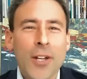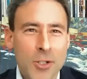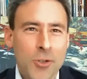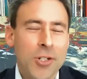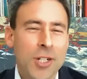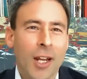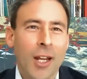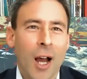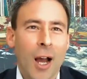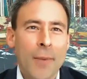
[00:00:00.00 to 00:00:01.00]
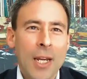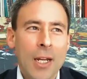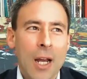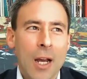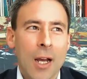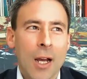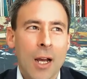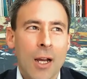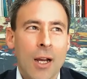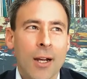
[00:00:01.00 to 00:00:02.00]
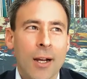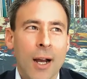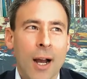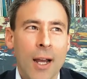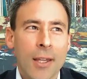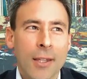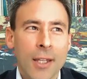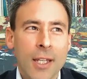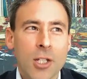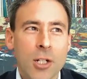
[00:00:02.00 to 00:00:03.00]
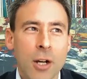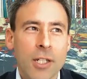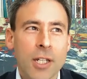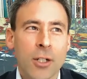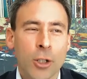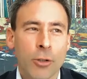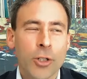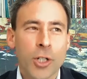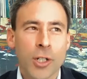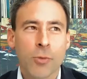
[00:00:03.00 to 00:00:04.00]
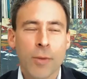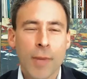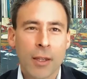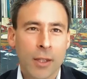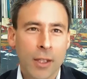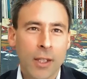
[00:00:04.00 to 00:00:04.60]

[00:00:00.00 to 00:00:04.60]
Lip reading: interesting. I mean, I think it's not as encouraging as we may think,